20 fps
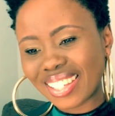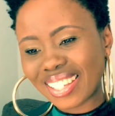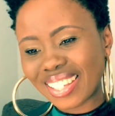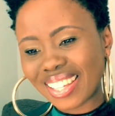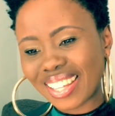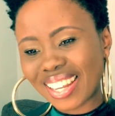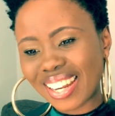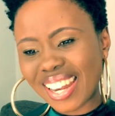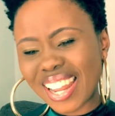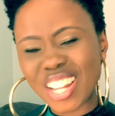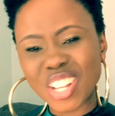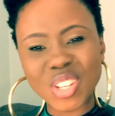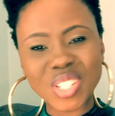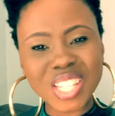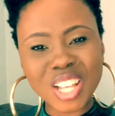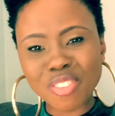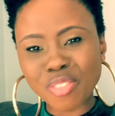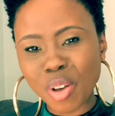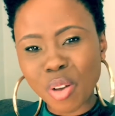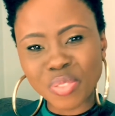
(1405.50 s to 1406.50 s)
let yourself
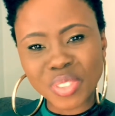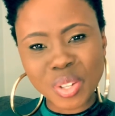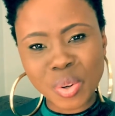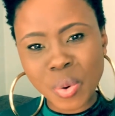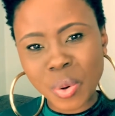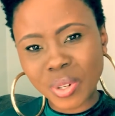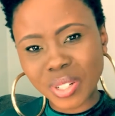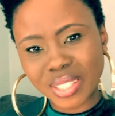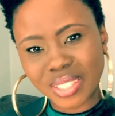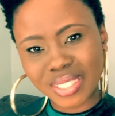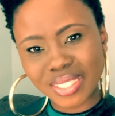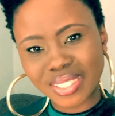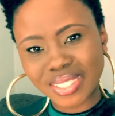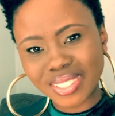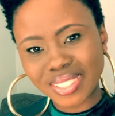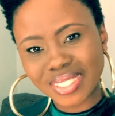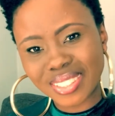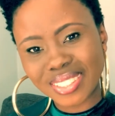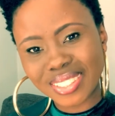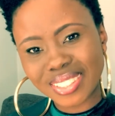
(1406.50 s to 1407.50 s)
off the hook.
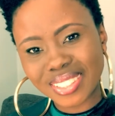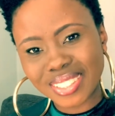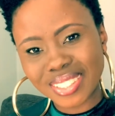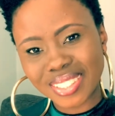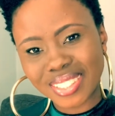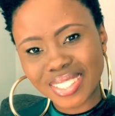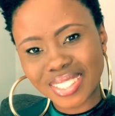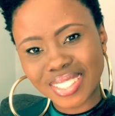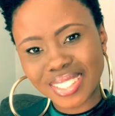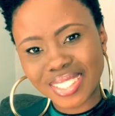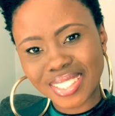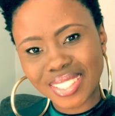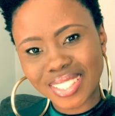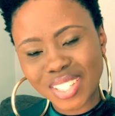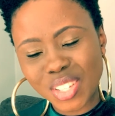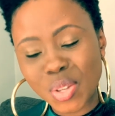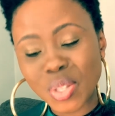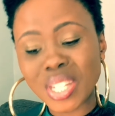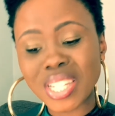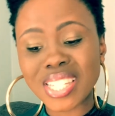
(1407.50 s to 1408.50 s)
You
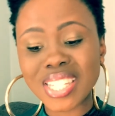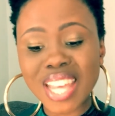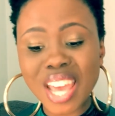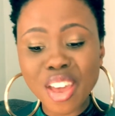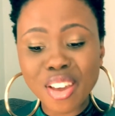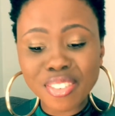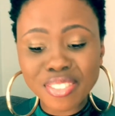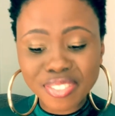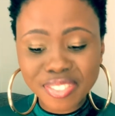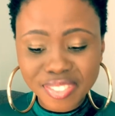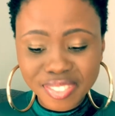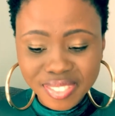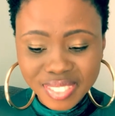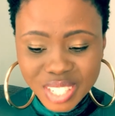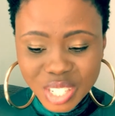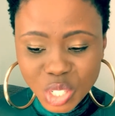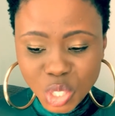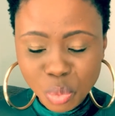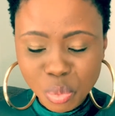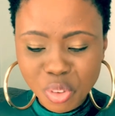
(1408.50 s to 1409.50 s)
deserve
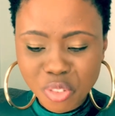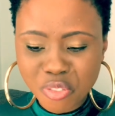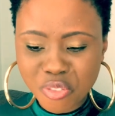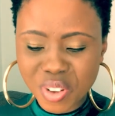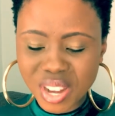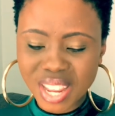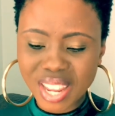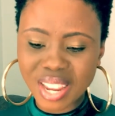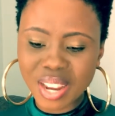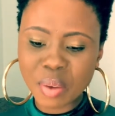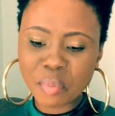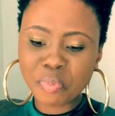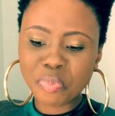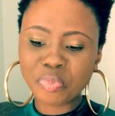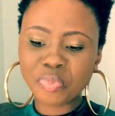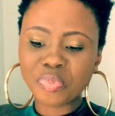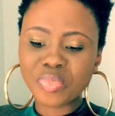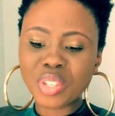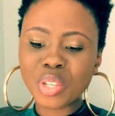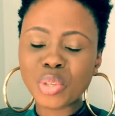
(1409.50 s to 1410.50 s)
to be free.
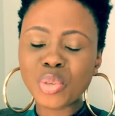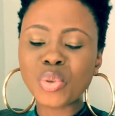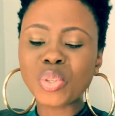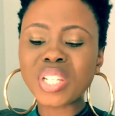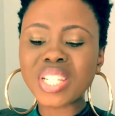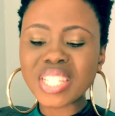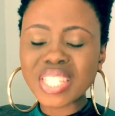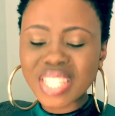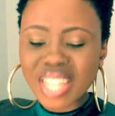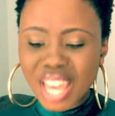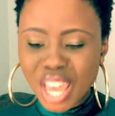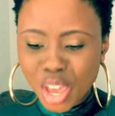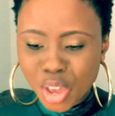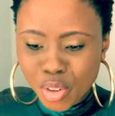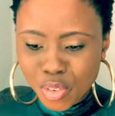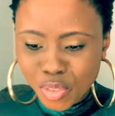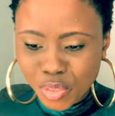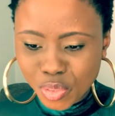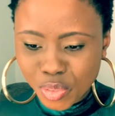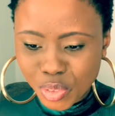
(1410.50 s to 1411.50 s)
You deserve
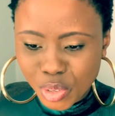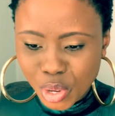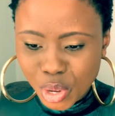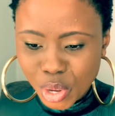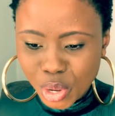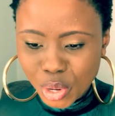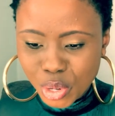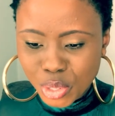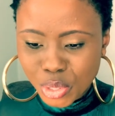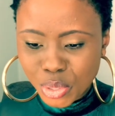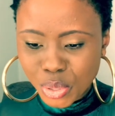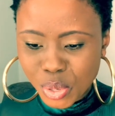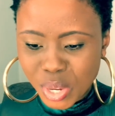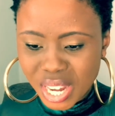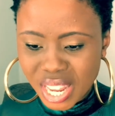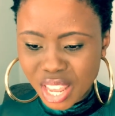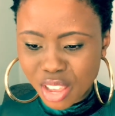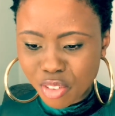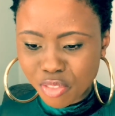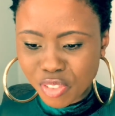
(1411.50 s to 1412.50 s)
to
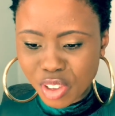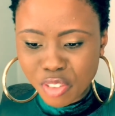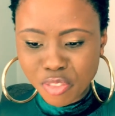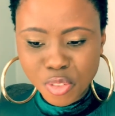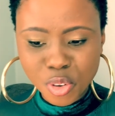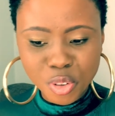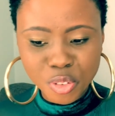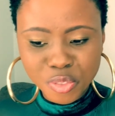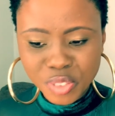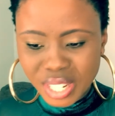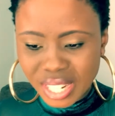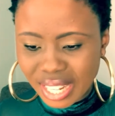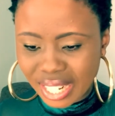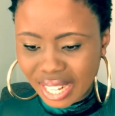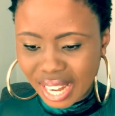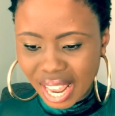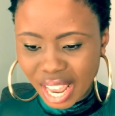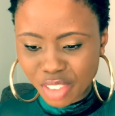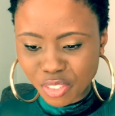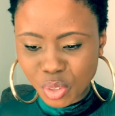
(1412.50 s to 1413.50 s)
live a fulfilling
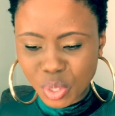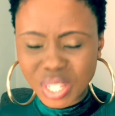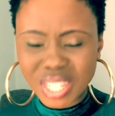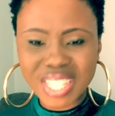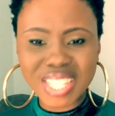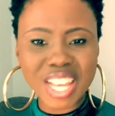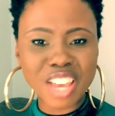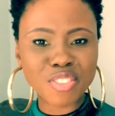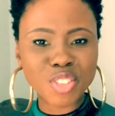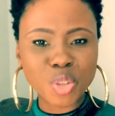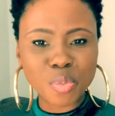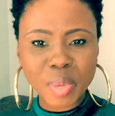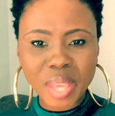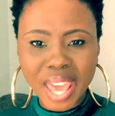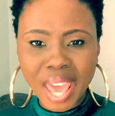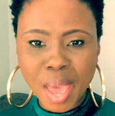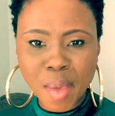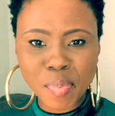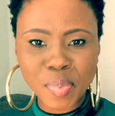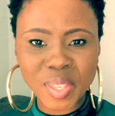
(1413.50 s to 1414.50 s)
life. You deserve to be
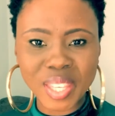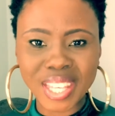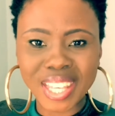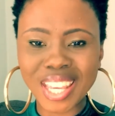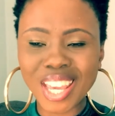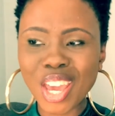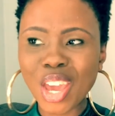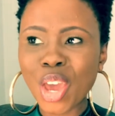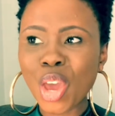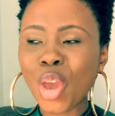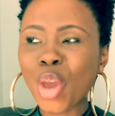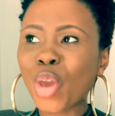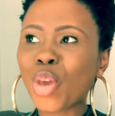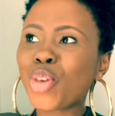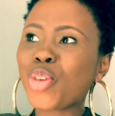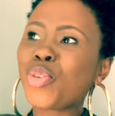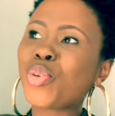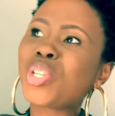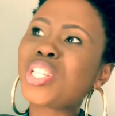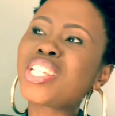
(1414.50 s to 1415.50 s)
happy.
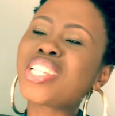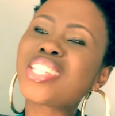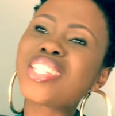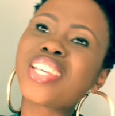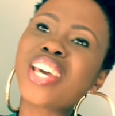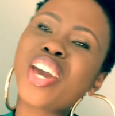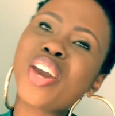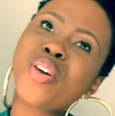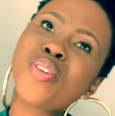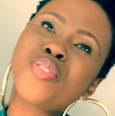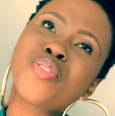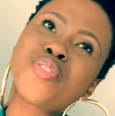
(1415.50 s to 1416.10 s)
You deserve